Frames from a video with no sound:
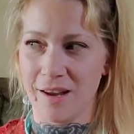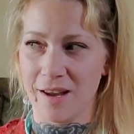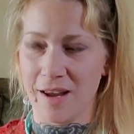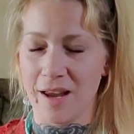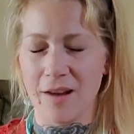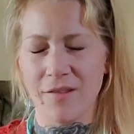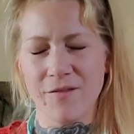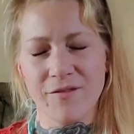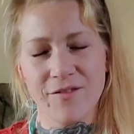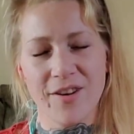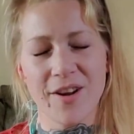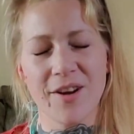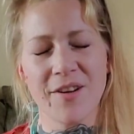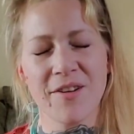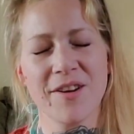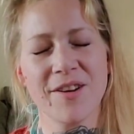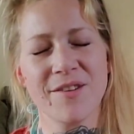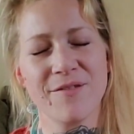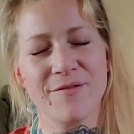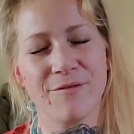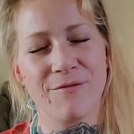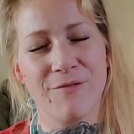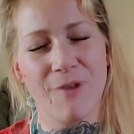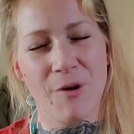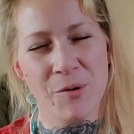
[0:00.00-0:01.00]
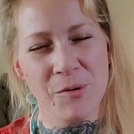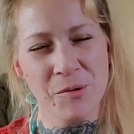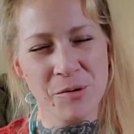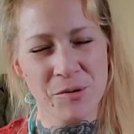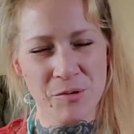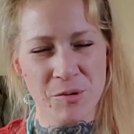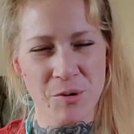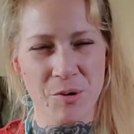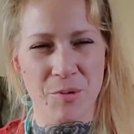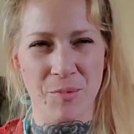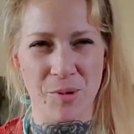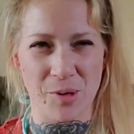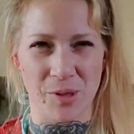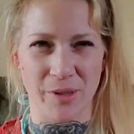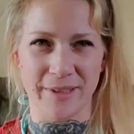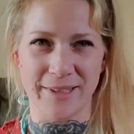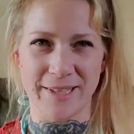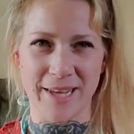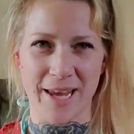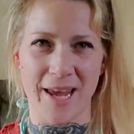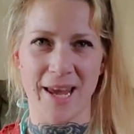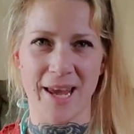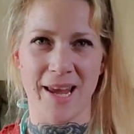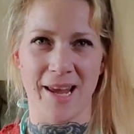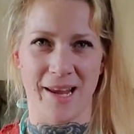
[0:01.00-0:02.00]
and very vulnerable
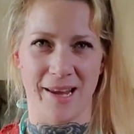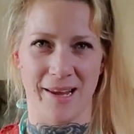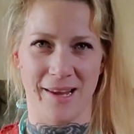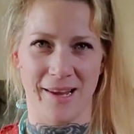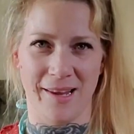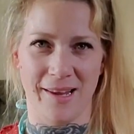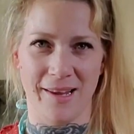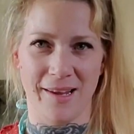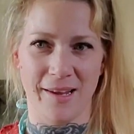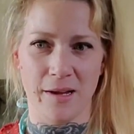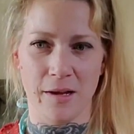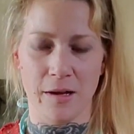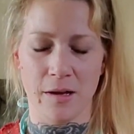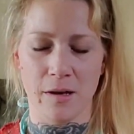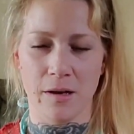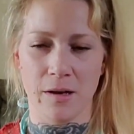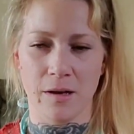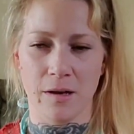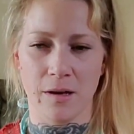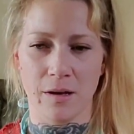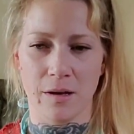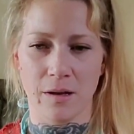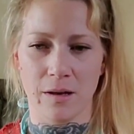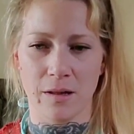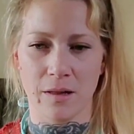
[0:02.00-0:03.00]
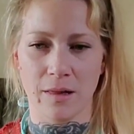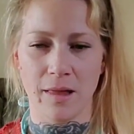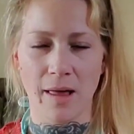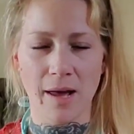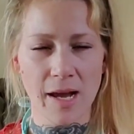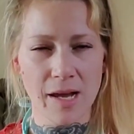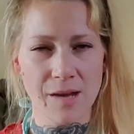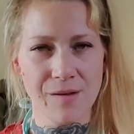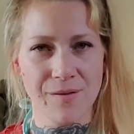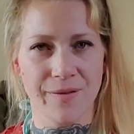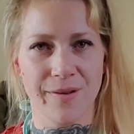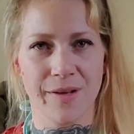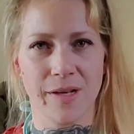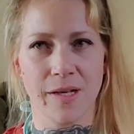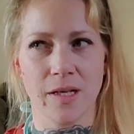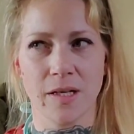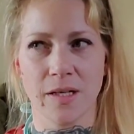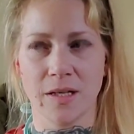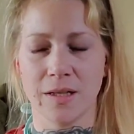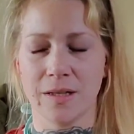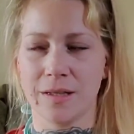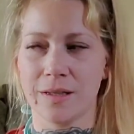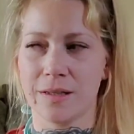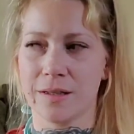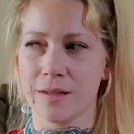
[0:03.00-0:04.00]
day. Life
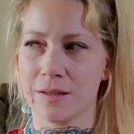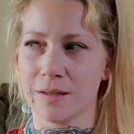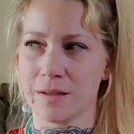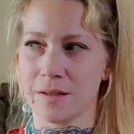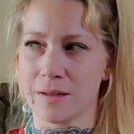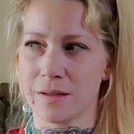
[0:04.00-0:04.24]
is